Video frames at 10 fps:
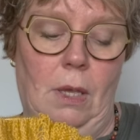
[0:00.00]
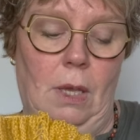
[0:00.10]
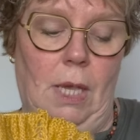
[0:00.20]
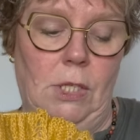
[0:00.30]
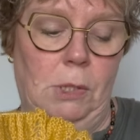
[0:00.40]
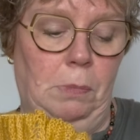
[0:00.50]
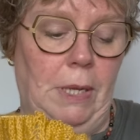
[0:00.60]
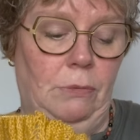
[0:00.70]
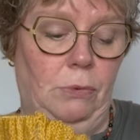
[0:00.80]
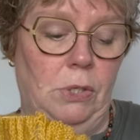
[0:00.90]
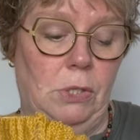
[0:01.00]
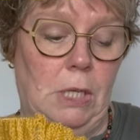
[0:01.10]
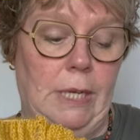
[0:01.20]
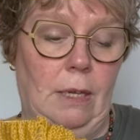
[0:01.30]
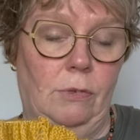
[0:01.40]
I split for the
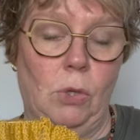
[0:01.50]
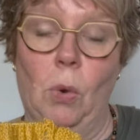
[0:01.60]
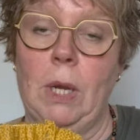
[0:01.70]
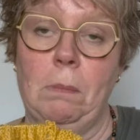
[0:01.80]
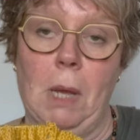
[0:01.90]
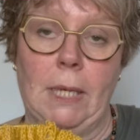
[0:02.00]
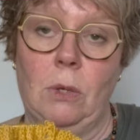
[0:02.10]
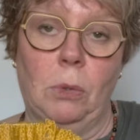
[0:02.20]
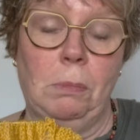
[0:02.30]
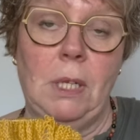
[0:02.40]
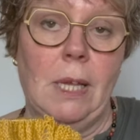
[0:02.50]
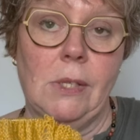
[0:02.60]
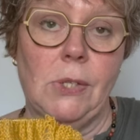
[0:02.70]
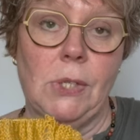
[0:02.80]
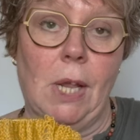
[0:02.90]
sleeves, or it might not be
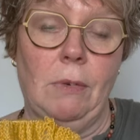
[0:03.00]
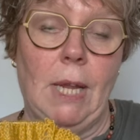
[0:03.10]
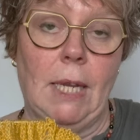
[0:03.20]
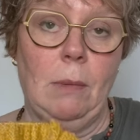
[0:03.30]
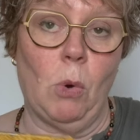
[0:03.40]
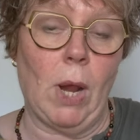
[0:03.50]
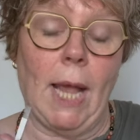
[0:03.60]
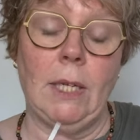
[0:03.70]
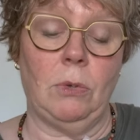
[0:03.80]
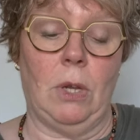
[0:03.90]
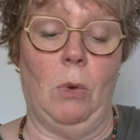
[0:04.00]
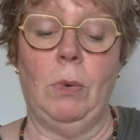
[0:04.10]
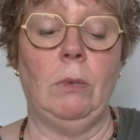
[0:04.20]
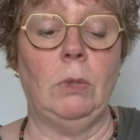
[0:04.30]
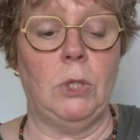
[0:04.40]
necessary anymore. I don't know,
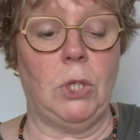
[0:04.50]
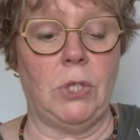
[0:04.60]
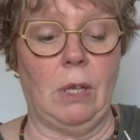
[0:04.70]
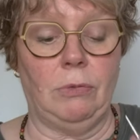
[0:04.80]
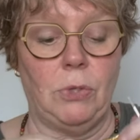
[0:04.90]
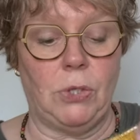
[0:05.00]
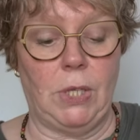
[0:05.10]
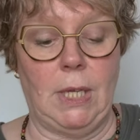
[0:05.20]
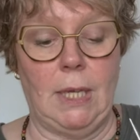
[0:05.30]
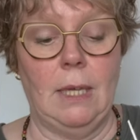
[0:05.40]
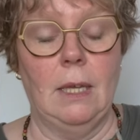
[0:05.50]
we will just have to see.